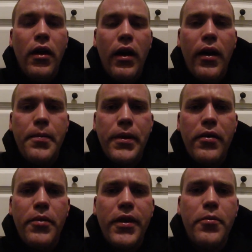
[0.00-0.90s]
I plan
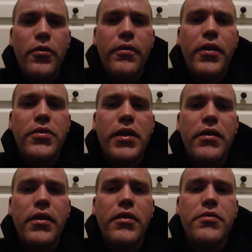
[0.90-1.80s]
on making more videos
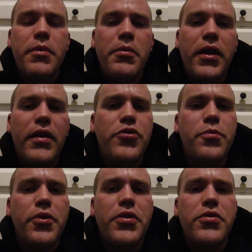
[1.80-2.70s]
like this, maybe like
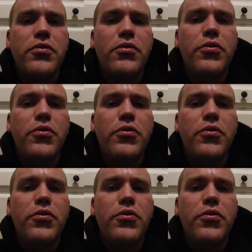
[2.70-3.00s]
inspirational,